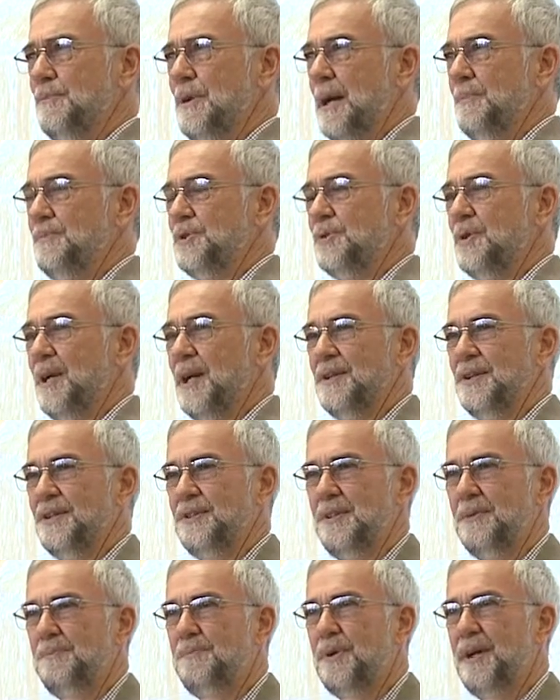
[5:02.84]
perhaps rather
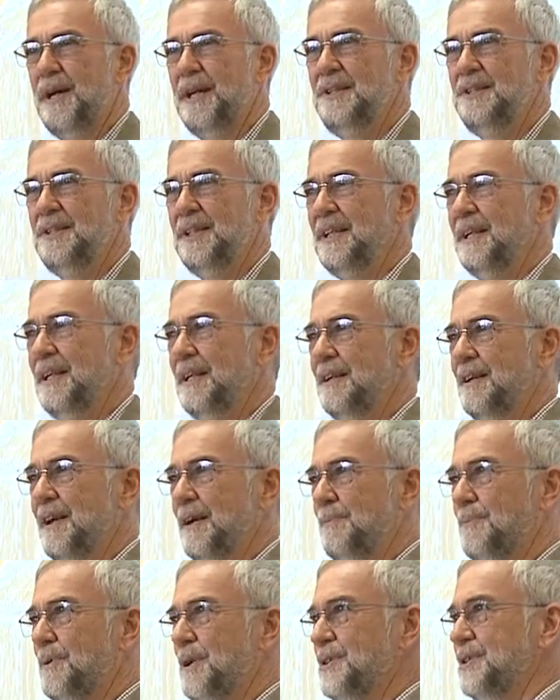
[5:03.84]
surprising in
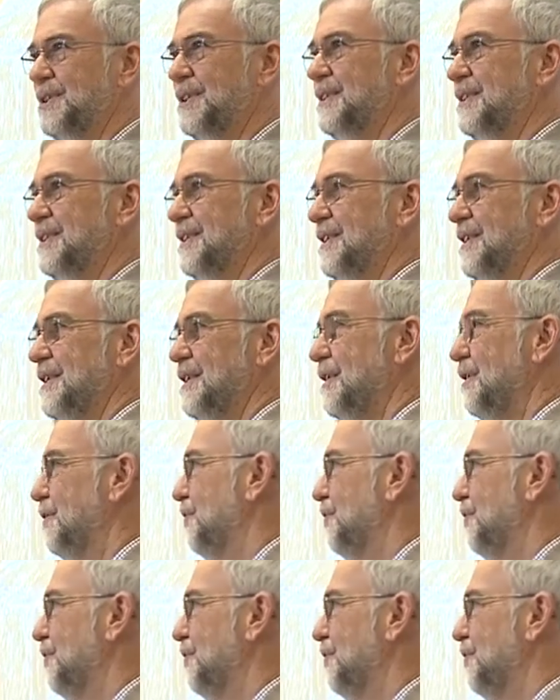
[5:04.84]
our present